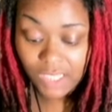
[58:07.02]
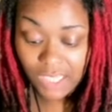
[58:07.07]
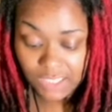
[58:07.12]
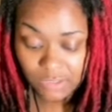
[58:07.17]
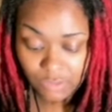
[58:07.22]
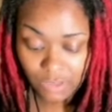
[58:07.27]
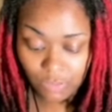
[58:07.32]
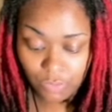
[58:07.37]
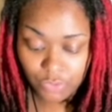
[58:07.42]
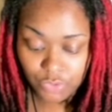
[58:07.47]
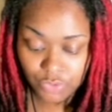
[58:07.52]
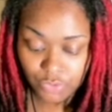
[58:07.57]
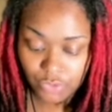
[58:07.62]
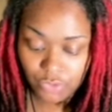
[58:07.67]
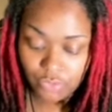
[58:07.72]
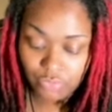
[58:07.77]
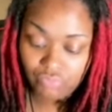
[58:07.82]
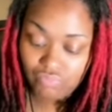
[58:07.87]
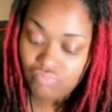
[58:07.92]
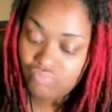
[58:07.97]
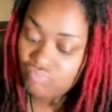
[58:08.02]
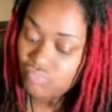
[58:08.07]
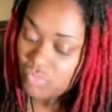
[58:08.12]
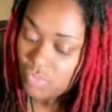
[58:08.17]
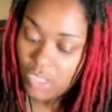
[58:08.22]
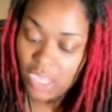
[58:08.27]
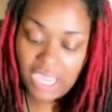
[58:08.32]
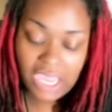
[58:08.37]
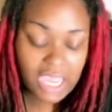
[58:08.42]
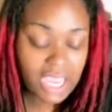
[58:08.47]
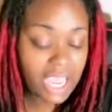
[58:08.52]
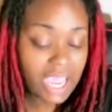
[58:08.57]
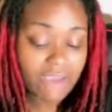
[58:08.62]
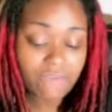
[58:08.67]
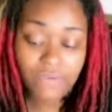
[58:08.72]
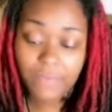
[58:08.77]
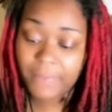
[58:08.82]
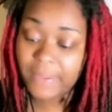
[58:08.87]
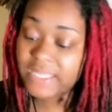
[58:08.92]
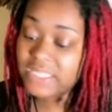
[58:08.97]
That's what I want you to do.
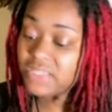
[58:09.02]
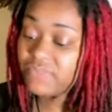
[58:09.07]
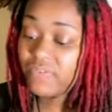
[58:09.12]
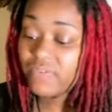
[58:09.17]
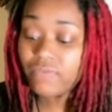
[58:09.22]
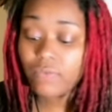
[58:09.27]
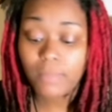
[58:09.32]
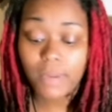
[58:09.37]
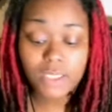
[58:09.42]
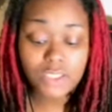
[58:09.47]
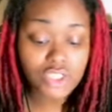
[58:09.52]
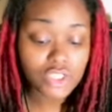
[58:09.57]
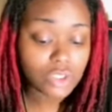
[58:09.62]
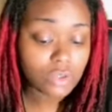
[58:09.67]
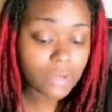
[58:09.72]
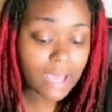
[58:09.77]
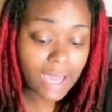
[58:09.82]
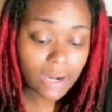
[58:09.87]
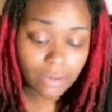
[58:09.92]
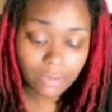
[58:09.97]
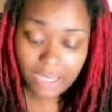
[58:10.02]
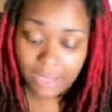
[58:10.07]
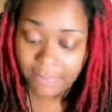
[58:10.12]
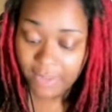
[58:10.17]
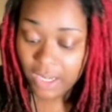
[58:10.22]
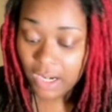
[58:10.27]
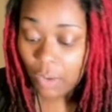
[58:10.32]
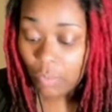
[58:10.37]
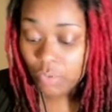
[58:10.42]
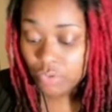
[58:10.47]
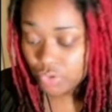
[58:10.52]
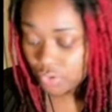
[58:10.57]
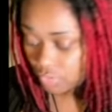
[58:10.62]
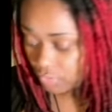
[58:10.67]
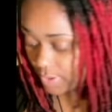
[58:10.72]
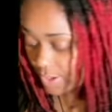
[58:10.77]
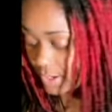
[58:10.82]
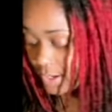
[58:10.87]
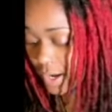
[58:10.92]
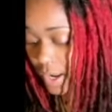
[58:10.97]
Every piece of information you got on that man, I want you
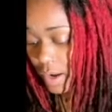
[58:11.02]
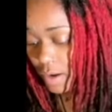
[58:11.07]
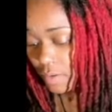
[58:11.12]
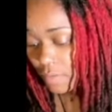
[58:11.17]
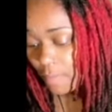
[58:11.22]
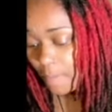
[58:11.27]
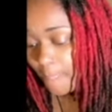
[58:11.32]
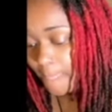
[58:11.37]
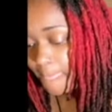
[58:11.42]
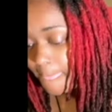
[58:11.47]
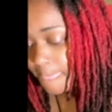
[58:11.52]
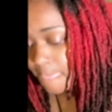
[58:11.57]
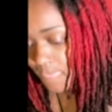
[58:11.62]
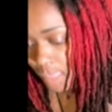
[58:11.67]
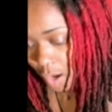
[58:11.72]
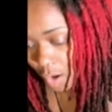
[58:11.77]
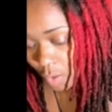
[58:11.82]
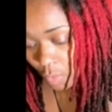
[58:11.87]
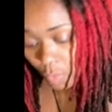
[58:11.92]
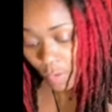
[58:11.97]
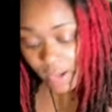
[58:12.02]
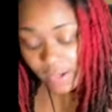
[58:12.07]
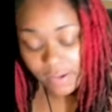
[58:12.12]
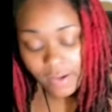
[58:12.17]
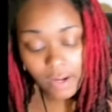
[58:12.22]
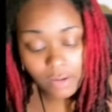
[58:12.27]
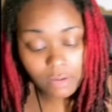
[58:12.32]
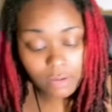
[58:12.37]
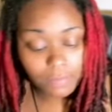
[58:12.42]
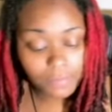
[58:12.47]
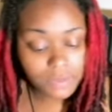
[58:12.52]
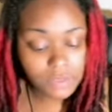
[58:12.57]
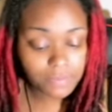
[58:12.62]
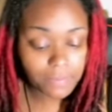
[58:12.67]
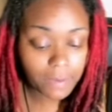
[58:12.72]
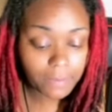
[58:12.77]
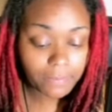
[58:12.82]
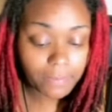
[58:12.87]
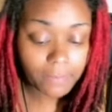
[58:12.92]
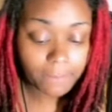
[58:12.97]
to write it down. Write it down on a piece
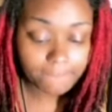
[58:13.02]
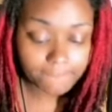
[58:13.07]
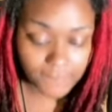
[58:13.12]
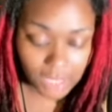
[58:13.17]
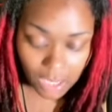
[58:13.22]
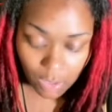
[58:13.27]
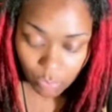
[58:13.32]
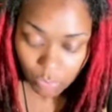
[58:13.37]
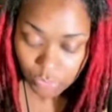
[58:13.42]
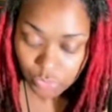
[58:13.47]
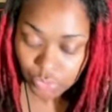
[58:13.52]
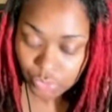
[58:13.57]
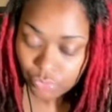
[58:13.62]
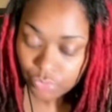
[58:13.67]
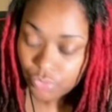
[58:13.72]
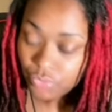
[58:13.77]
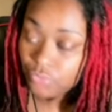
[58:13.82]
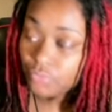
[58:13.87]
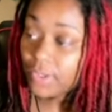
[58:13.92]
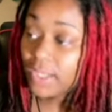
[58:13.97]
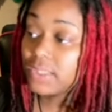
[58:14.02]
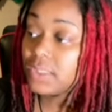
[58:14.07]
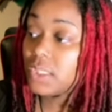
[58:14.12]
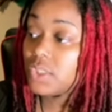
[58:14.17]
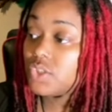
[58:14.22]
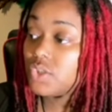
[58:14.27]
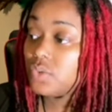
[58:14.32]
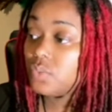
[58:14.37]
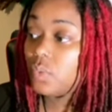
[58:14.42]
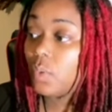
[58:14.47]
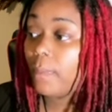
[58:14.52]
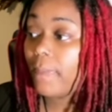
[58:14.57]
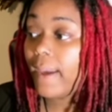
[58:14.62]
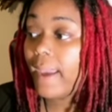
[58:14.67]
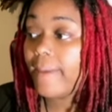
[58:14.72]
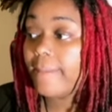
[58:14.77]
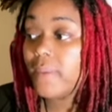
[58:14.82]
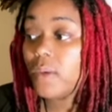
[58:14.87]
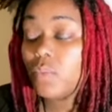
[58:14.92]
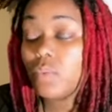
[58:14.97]
of paper. I want you to write that you will
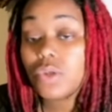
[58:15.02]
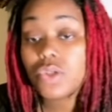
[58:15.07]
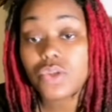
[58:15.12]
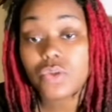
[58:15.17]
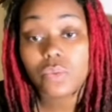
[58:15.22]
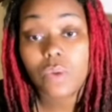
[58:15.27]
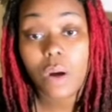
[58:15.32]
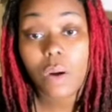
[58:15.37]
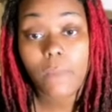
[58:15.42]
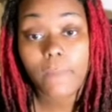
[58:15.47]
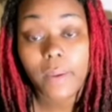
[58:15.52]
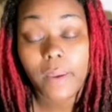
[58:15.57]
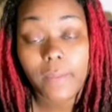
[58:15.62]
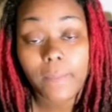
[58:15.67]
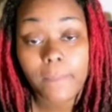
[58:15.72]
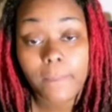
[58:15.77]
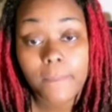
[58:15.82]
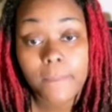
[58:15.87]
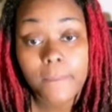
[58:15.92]
pay me what you owe me.